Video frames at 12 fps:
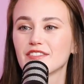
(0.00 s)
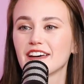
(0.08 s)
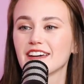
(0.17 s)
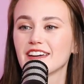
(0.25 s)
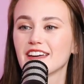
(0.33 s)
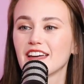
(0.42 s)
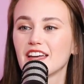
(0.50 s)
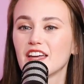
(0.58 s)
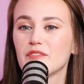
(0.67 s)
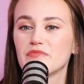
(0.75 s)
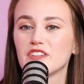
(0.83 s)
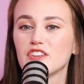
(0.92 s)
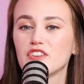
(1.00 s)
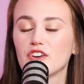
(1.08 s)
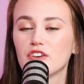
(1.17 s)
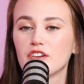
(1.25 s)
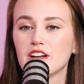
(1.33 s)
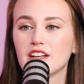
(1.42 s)
of like
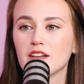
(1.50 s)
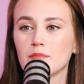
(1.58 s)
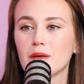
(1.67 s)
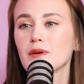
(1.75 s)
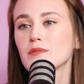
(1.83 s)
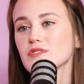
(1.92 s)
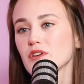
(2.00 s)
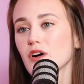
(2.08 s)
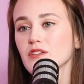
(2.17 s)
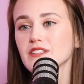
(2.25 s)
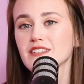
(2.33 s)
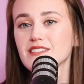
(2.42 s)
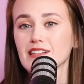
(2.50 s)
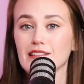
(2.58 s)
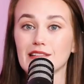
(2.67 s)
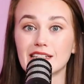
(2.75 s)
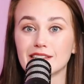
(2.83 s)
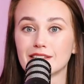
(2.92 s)
urine. Maybe it was a holding cell.
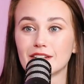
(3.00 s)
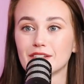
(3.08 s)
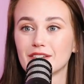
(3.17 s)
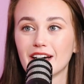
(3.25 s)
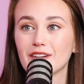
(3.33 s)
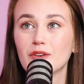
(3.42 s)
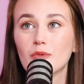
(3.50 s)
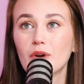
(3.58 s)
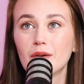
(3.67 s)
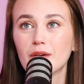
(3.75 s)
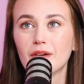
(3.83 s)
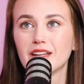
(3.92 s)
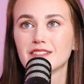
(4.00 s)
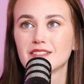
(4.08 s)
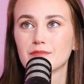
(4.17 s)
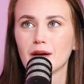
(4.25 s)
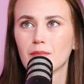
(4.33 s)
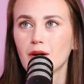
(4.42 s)
I don't know where we
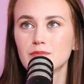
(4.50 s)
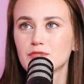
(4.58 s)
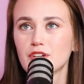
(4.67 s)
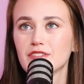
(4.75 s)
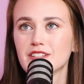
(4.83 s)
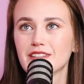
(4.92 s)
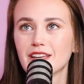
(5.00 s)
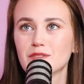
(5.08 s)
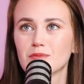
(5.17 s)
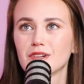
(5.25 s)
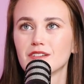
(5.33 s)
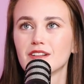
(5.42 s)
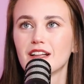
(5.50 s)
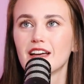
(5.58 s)
went. My mom drove us as well.